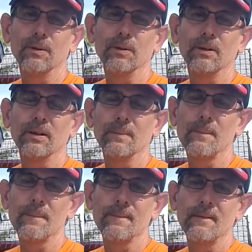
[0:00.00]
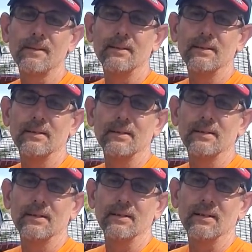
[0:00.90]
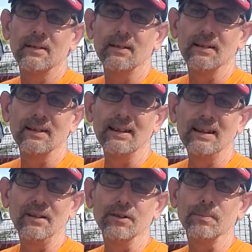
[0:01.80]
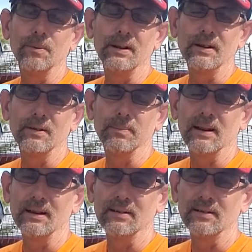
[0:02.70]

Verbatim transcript: or uh, any of the sporting good places.